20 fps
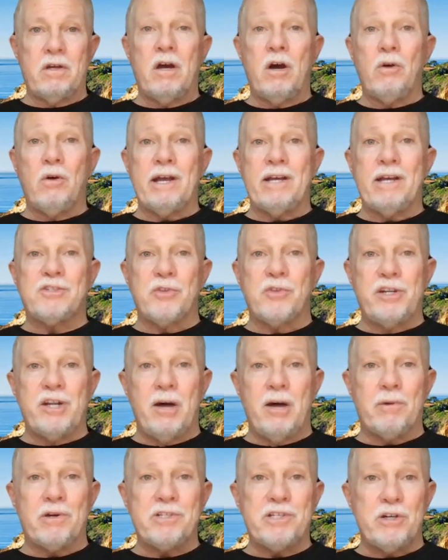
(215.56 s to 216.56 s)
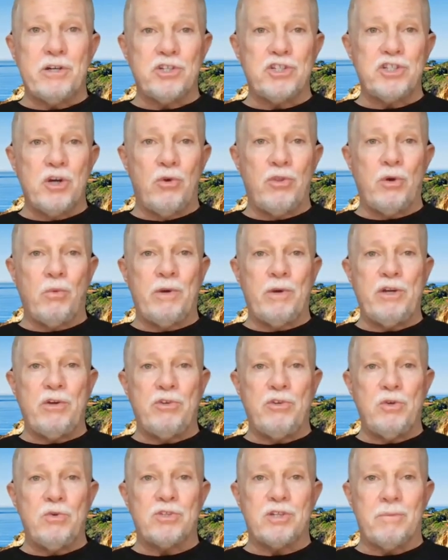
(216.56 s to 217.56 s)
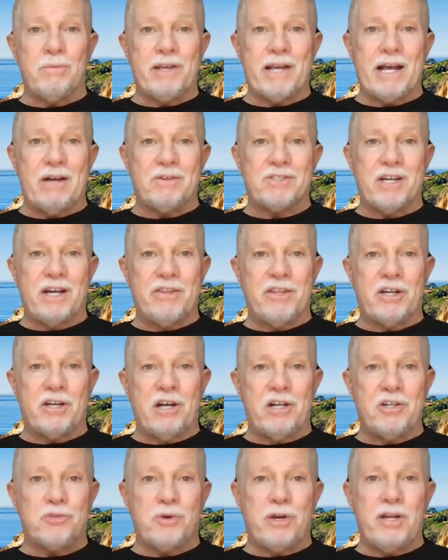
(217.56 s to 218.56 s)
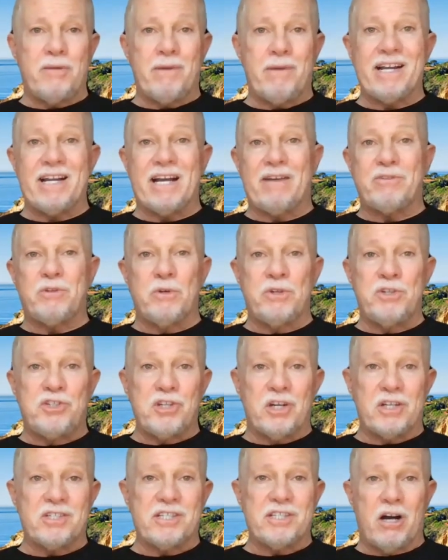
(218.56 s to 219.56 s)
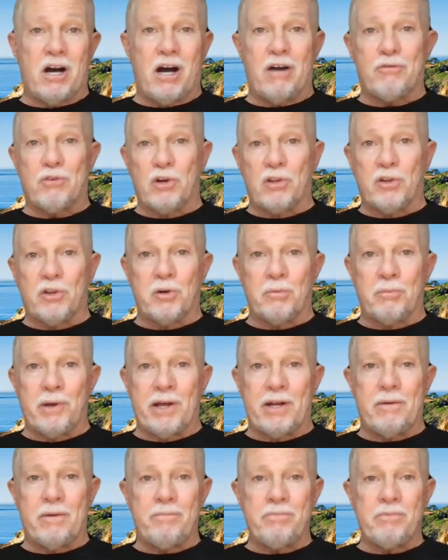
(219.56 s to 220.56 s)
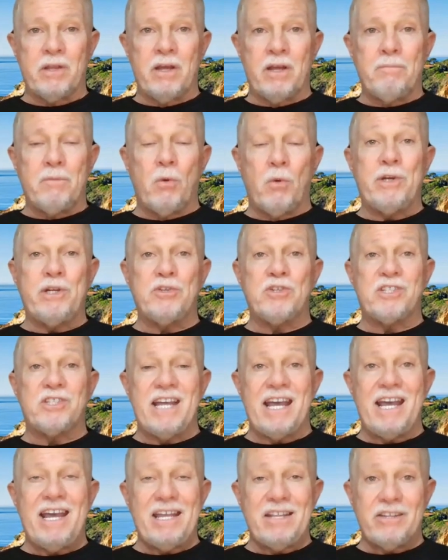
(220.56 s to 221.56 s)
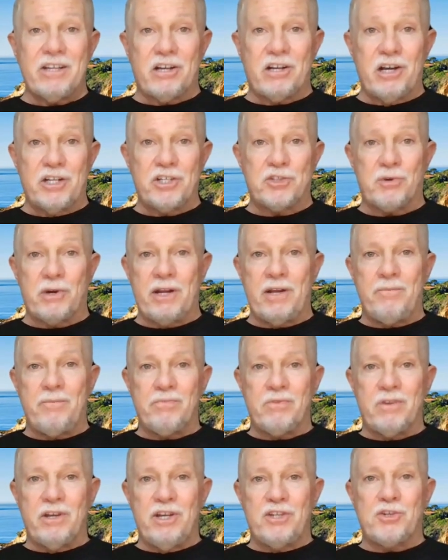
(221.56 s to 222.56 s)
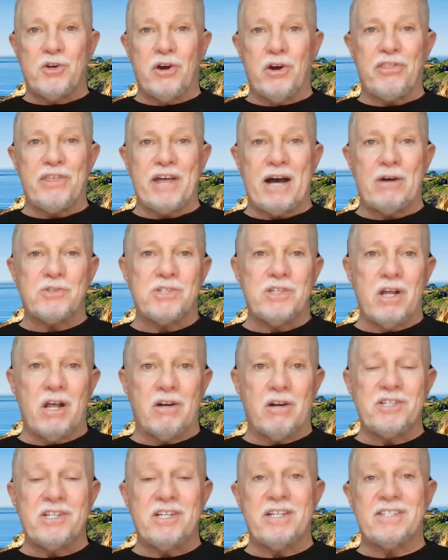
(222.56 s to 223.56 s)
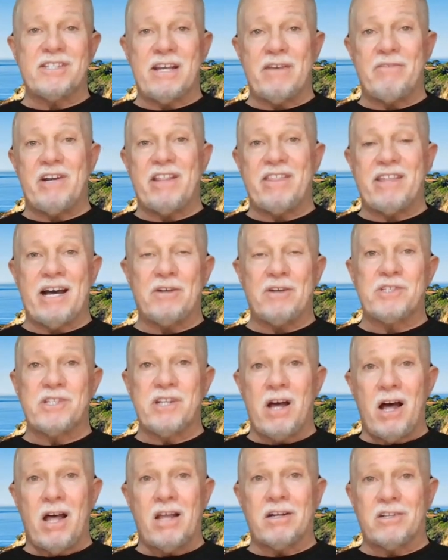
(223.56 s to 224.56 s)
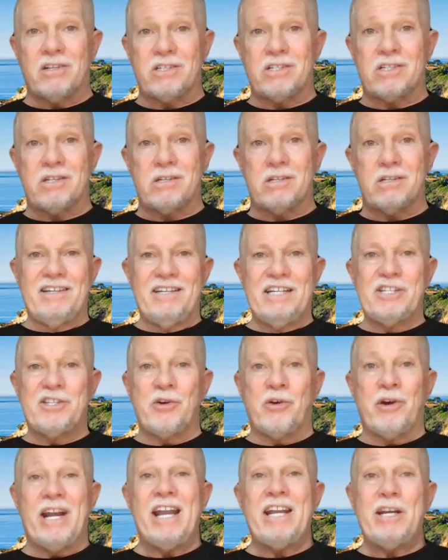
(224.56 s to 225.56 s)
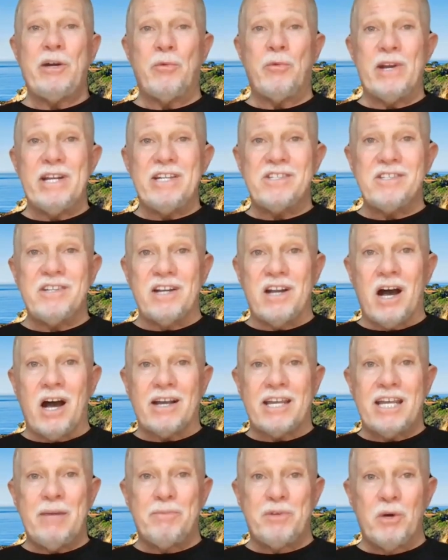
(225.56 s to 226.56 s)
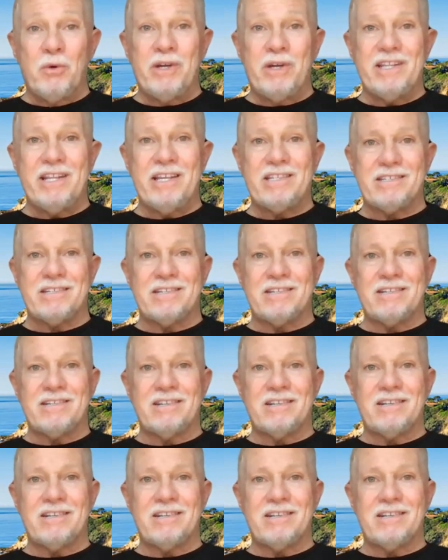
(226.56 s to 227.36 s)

Okay, so the numbers here show that when you do something outside the country, you might have to adjust the offer a little bit. But when you stay in the country, you turn $1,000 into $70,000. Is there any reason to not keep doing this?